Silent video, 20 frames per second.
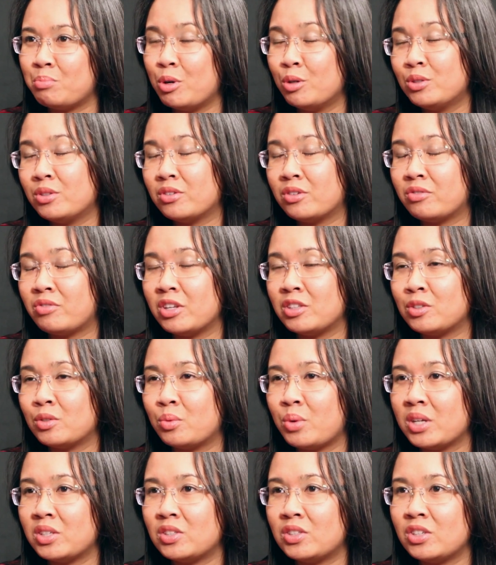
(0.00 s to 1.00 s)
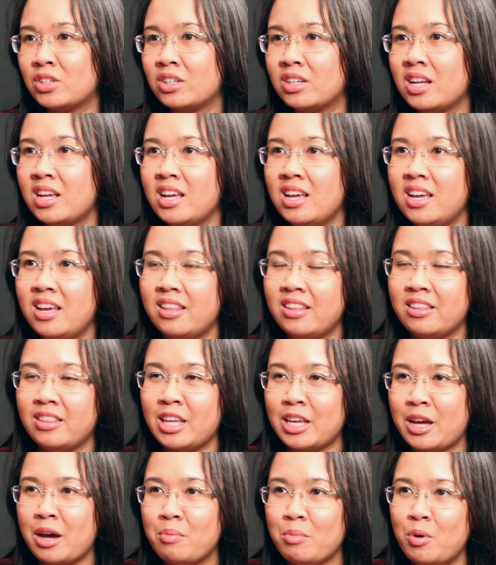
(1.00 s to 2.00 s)
Most of their friends are Western. And then
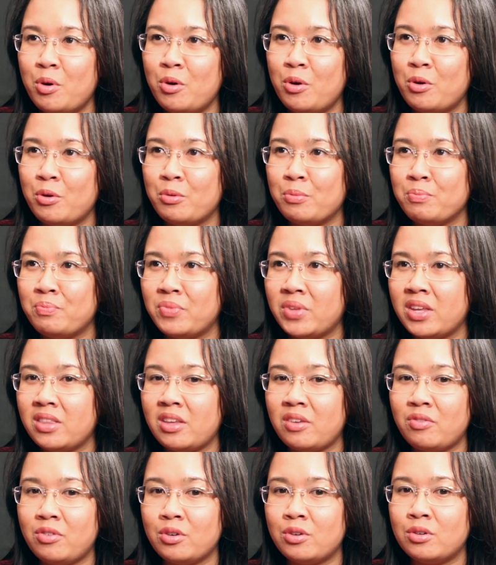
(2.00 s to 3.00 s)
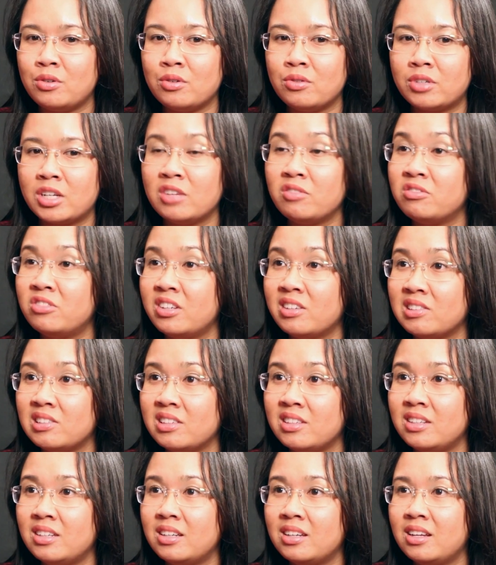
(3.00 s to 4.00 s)
they come home and they feel
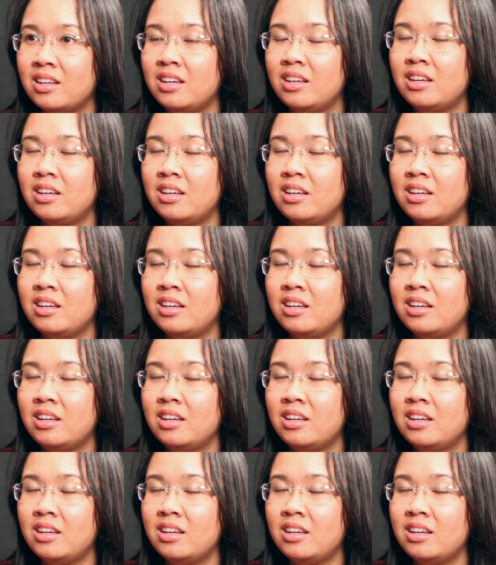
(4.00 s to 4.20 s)
conflicted.